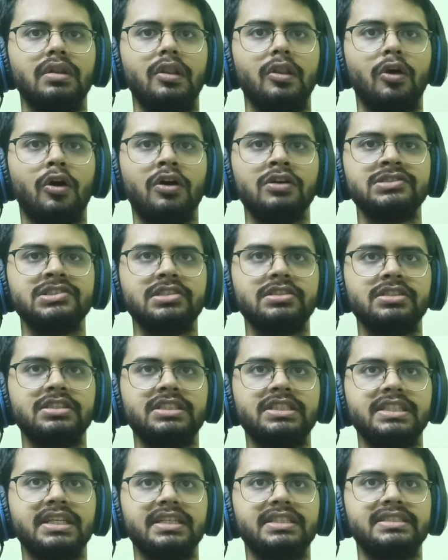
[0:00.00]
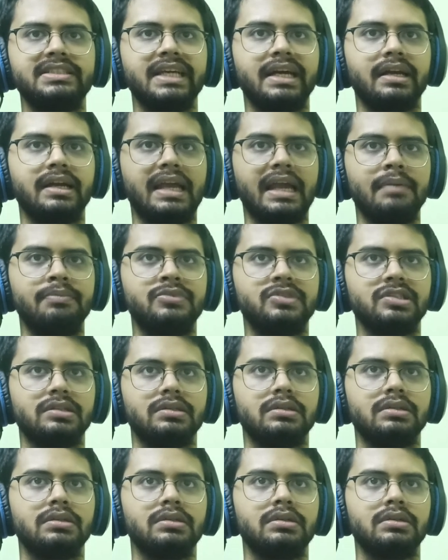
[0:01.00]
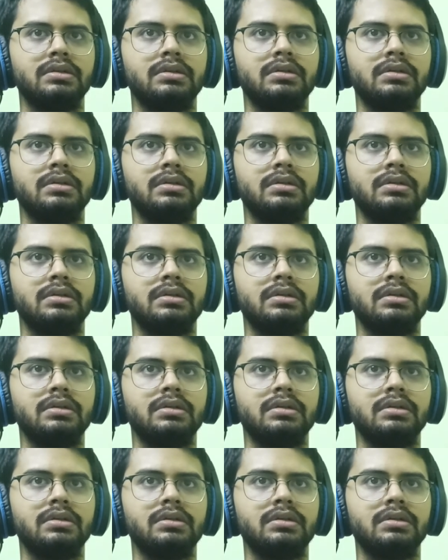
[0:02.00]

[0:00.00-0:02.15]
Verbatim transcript: lost or did she get captured?